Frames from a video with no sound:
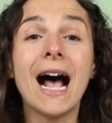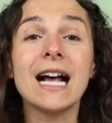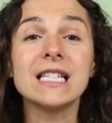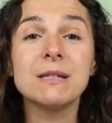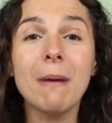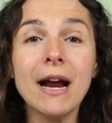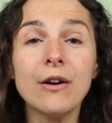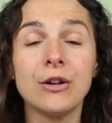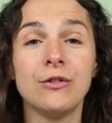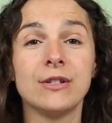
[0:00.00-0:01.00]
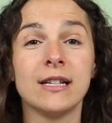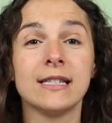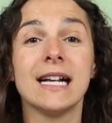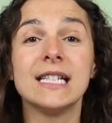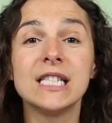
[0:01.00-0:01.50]
A spider
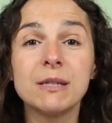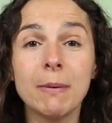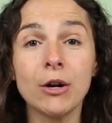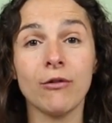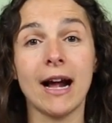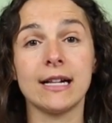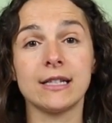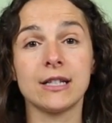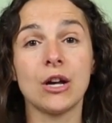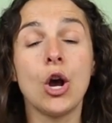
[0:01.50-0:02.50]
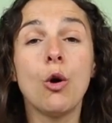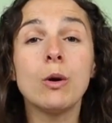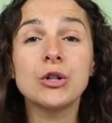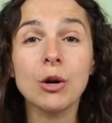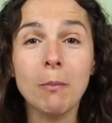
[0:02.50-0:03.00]
uses its spinnerets,
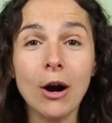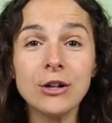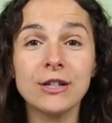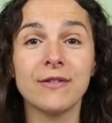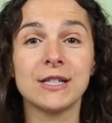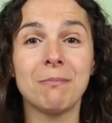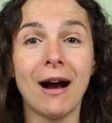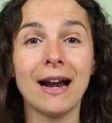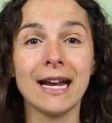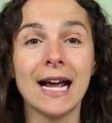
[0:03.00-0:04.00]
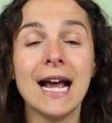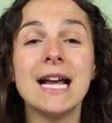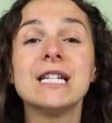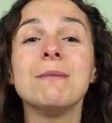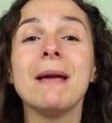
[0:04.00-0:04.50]
which are parts of its body,
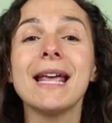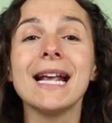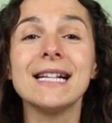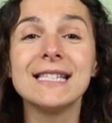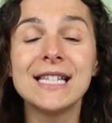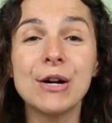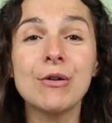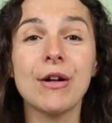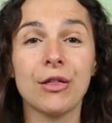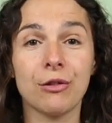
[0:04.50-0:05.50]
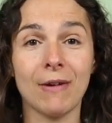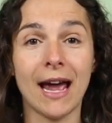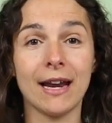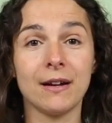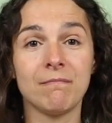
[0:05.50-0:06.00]
to make a silk
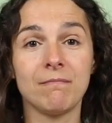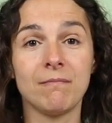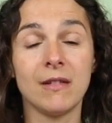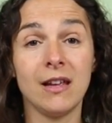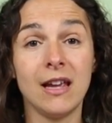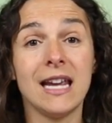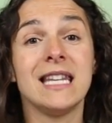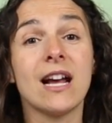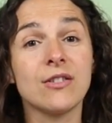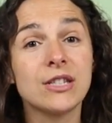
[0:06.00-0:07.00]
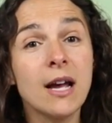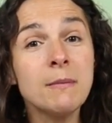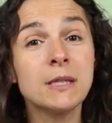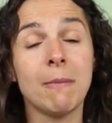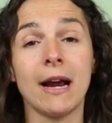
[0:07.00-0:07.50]
thread. Now some
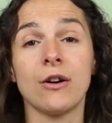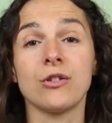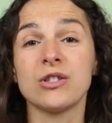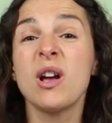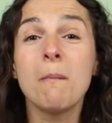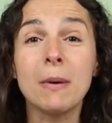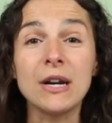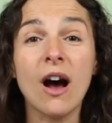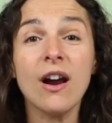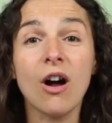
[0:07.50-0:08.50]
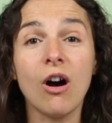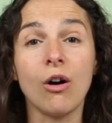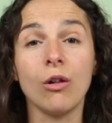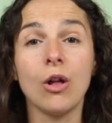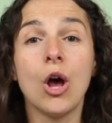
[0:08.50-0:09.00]
spiders, but not
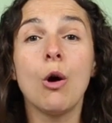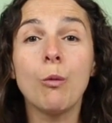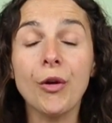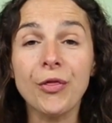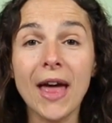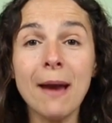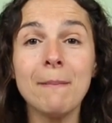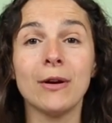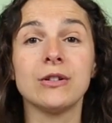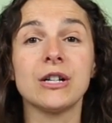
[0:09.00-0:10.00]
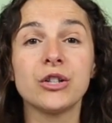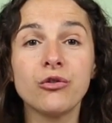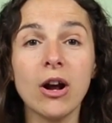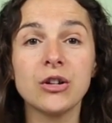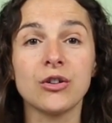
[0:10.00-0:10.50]
all, will then build a
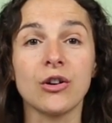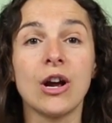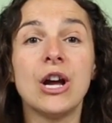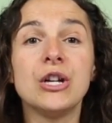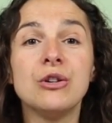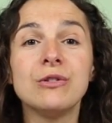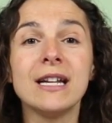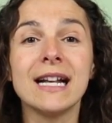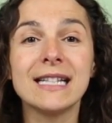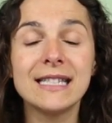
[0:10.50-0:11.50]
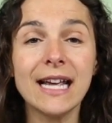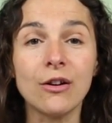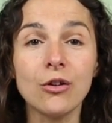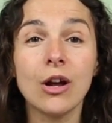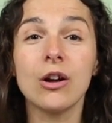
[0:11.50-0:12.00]
structure using its
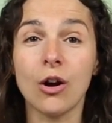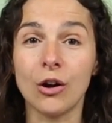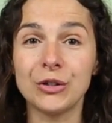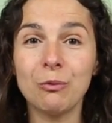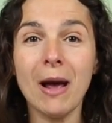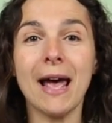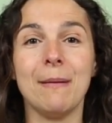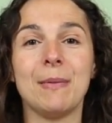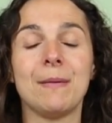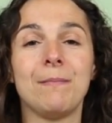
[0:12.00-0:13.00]
silk called a web.